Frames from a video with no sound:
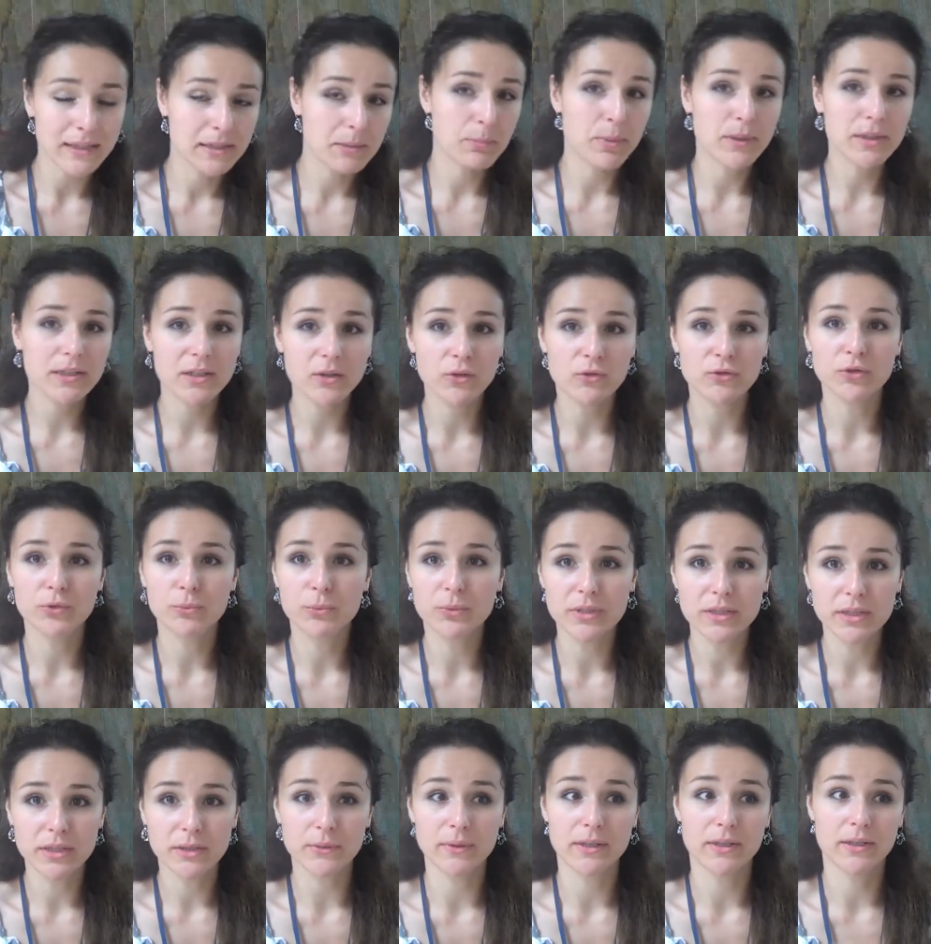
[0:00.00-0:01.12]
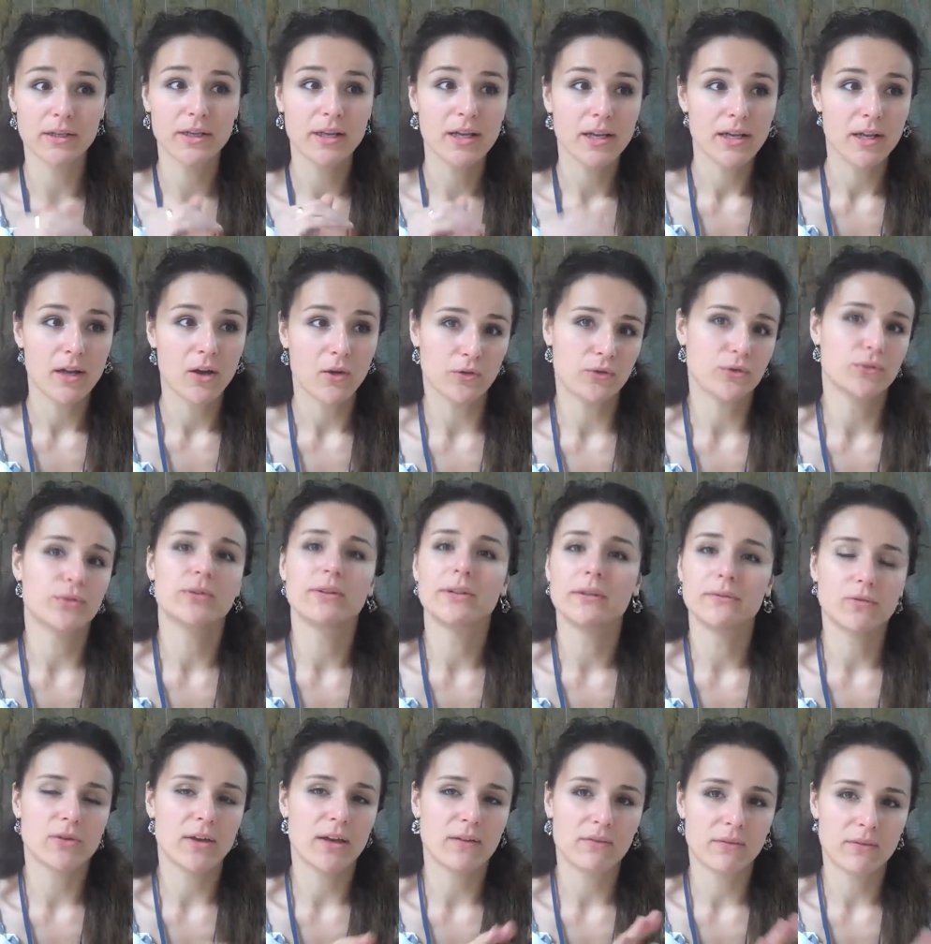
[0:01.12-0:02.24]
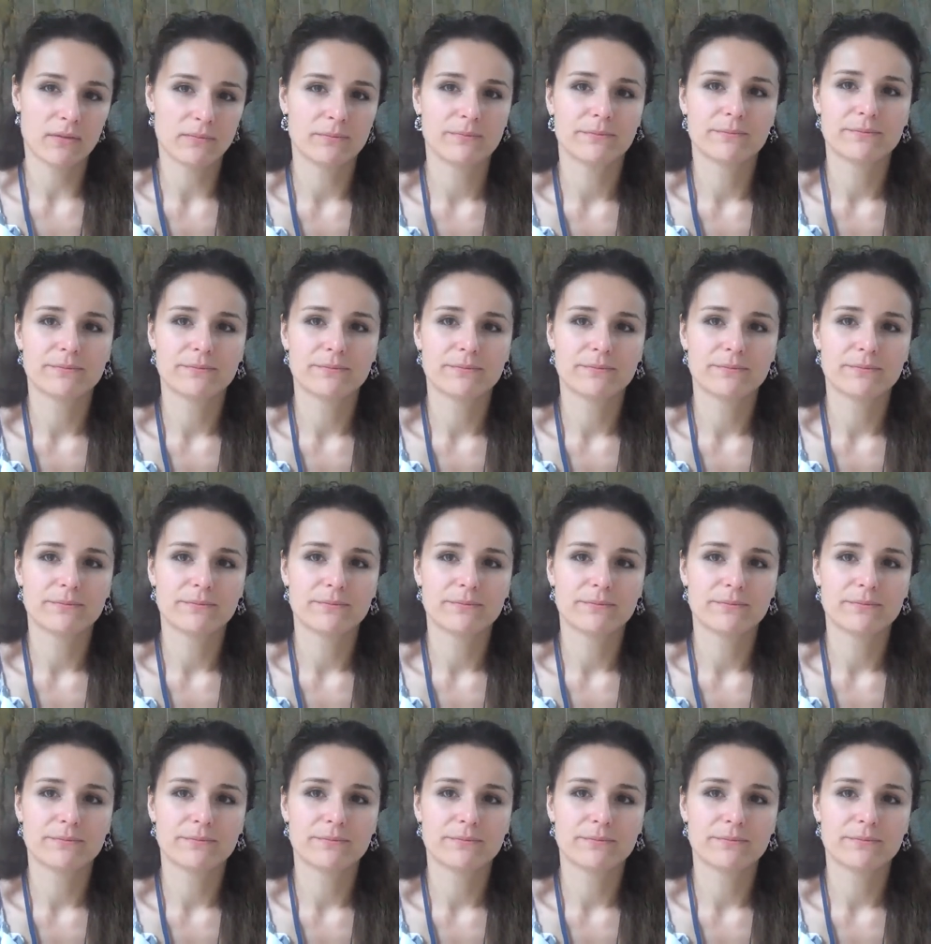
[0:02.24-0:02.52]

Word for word: depending on your material, on your, if you have a,